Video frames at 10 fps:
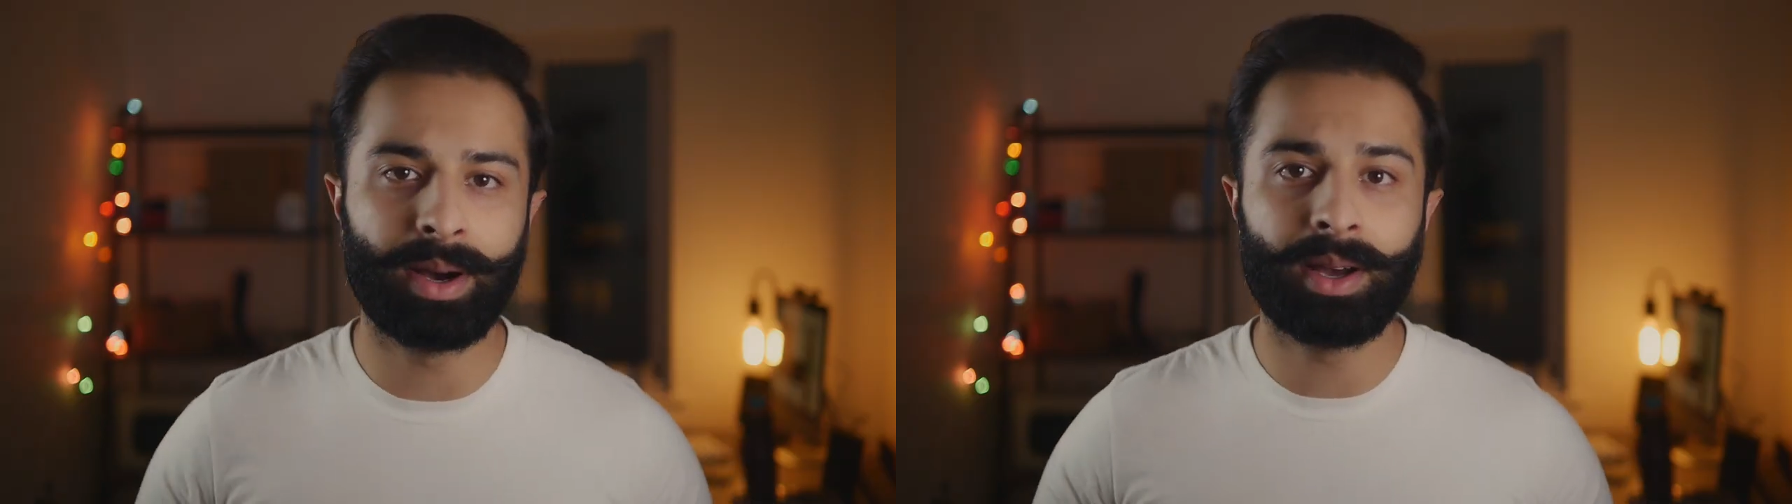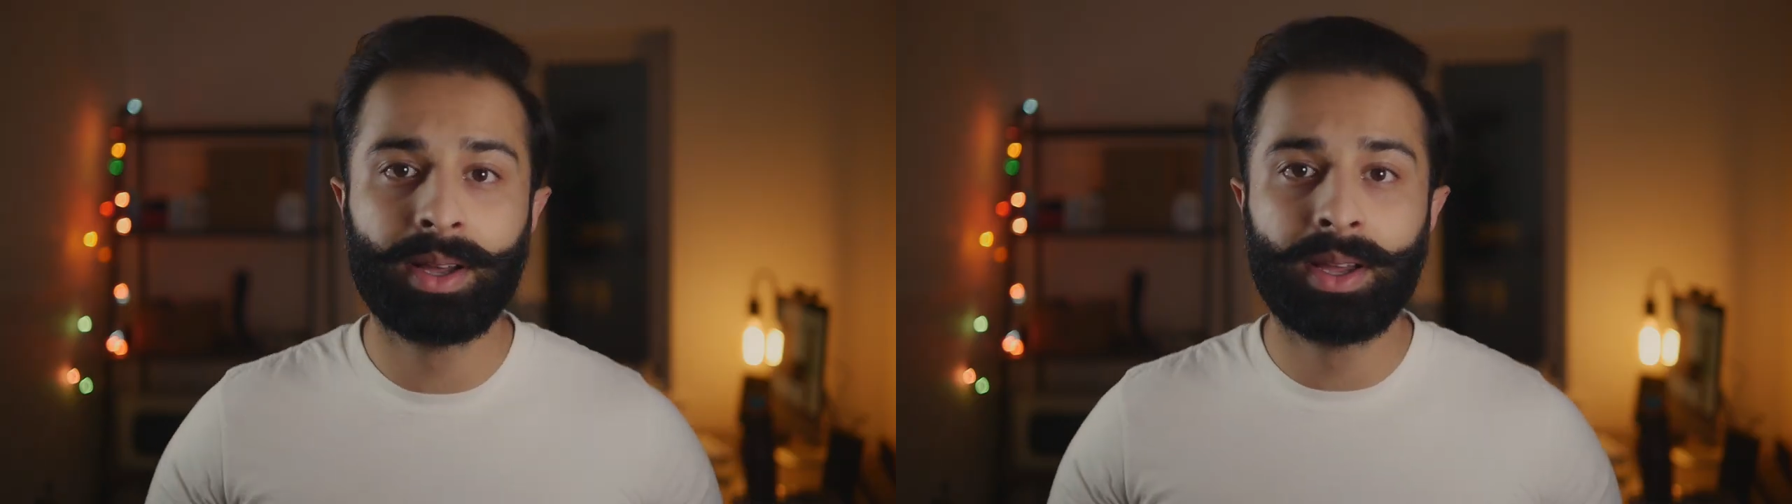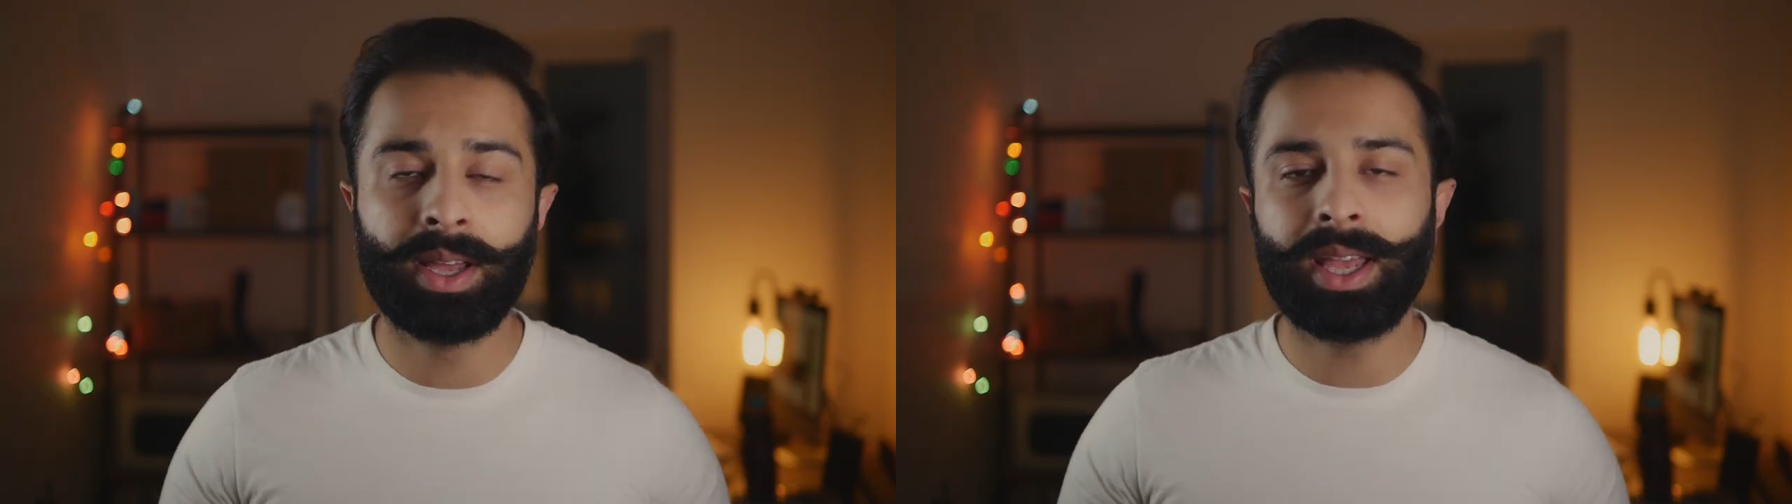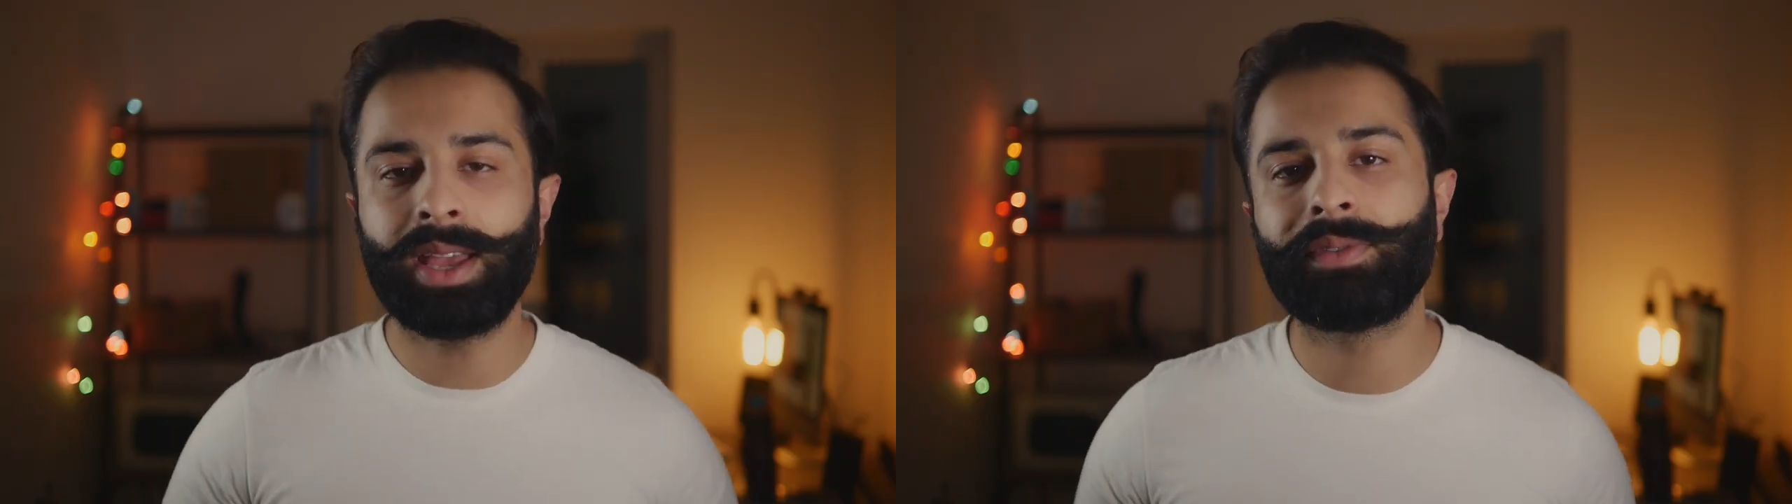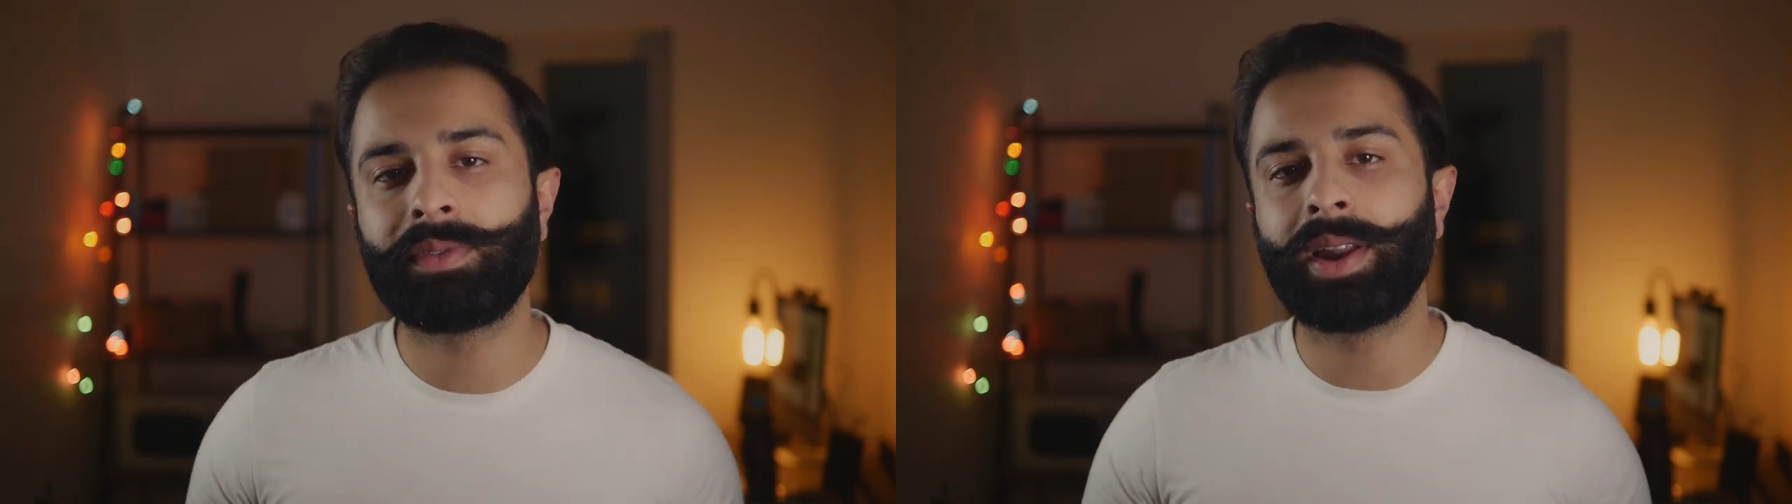but
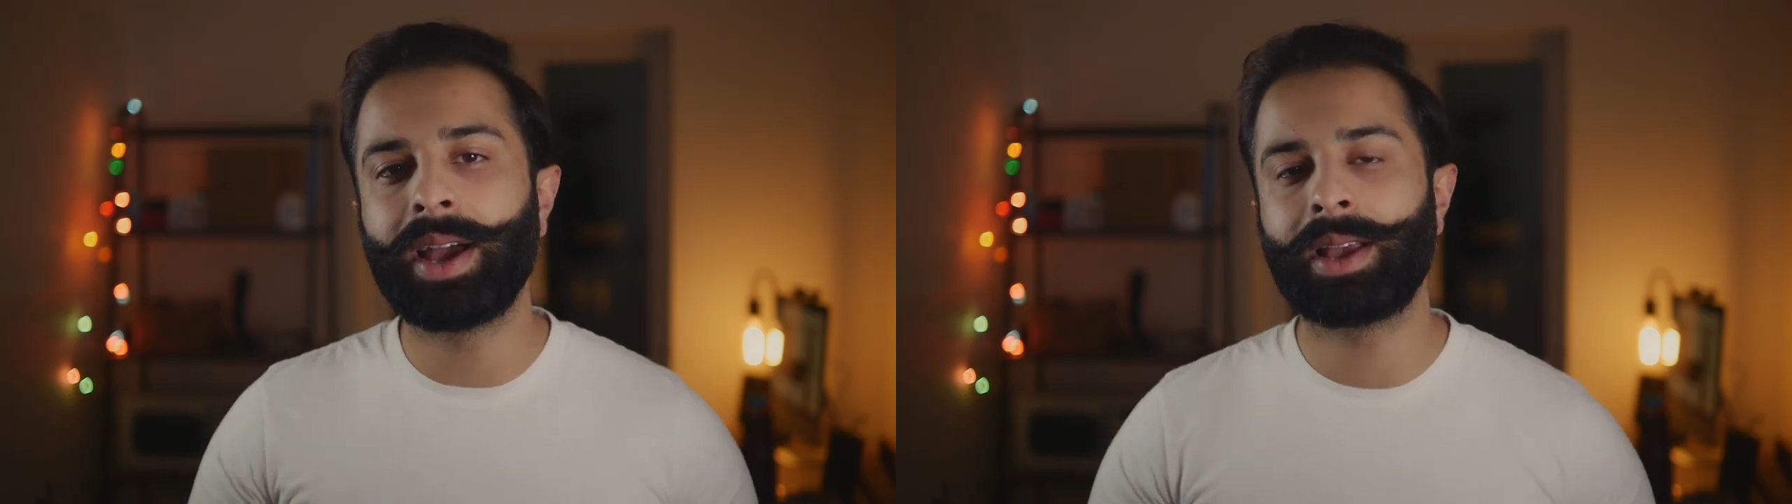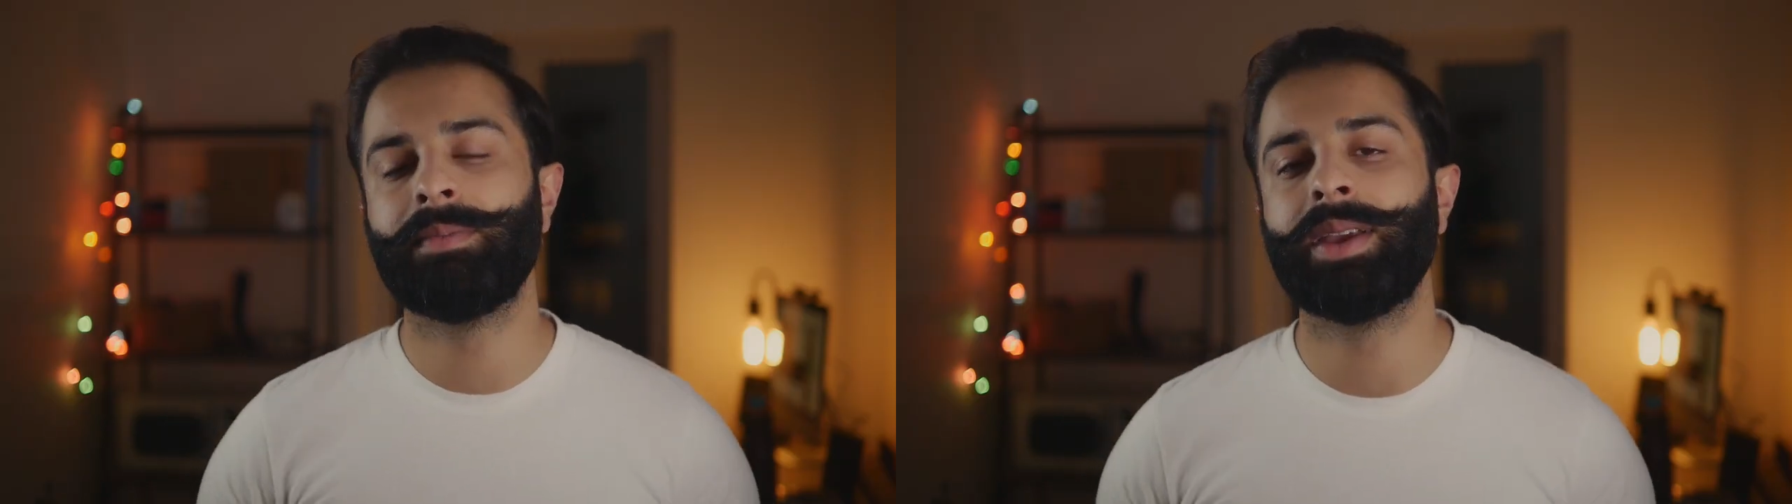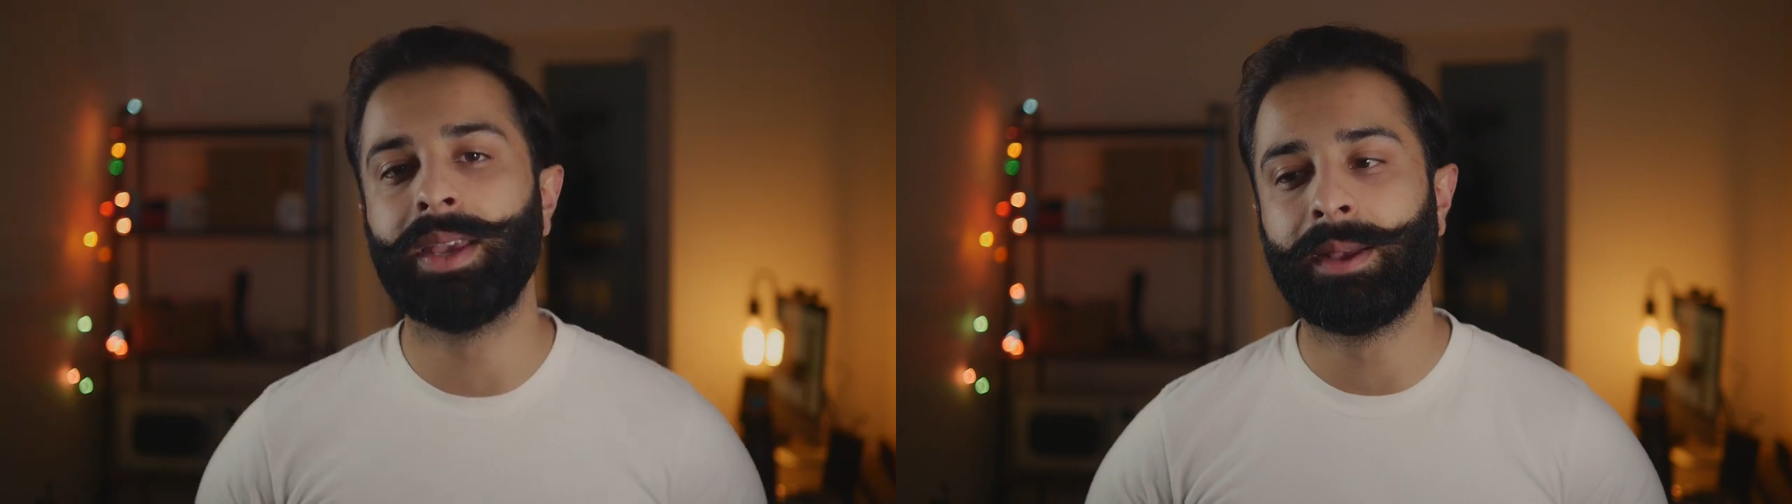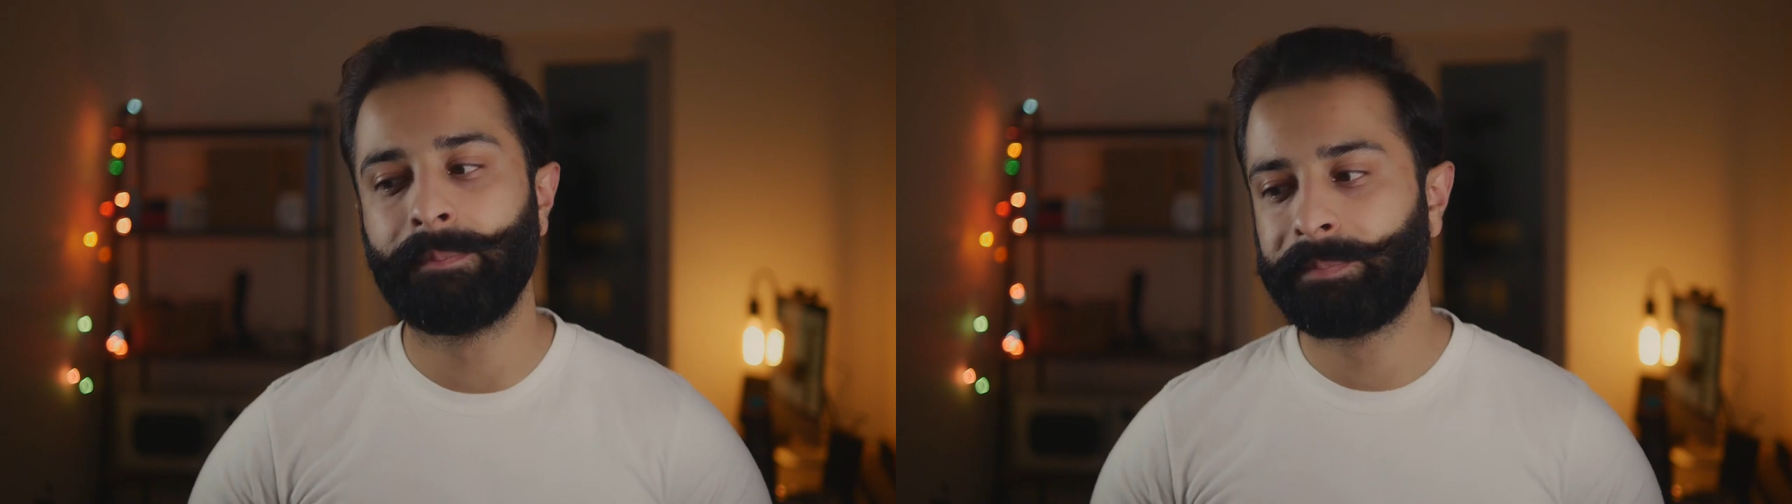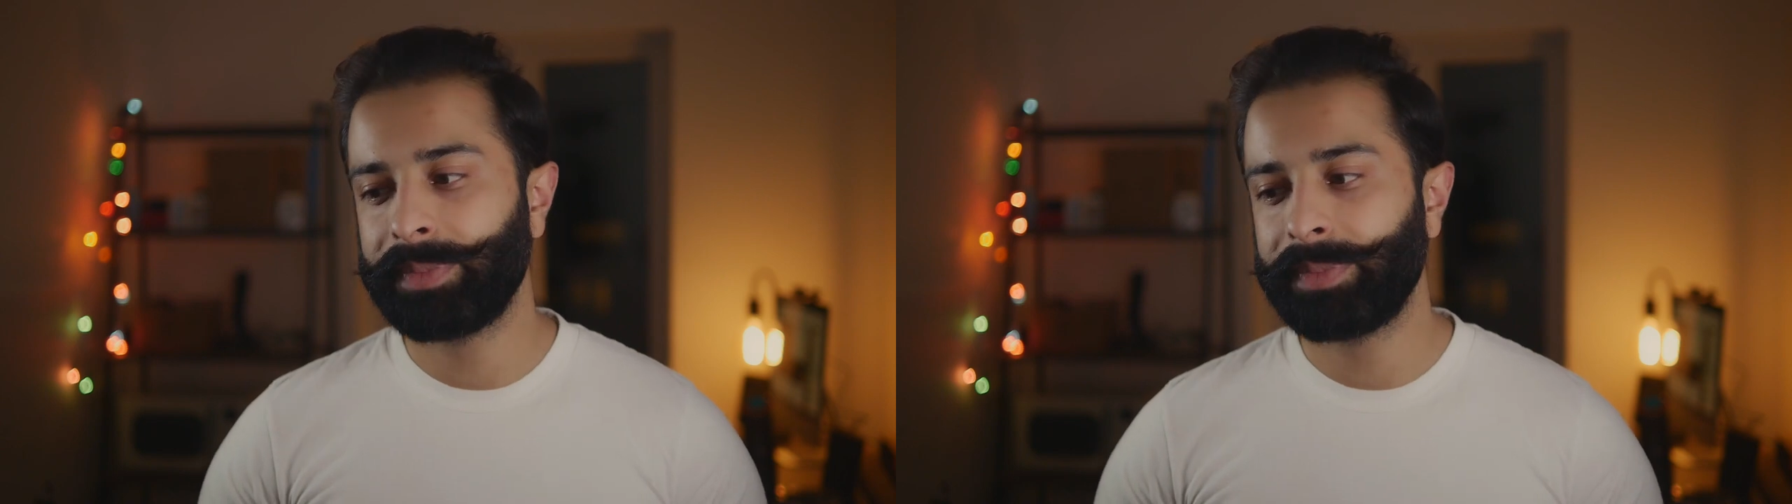if, like me,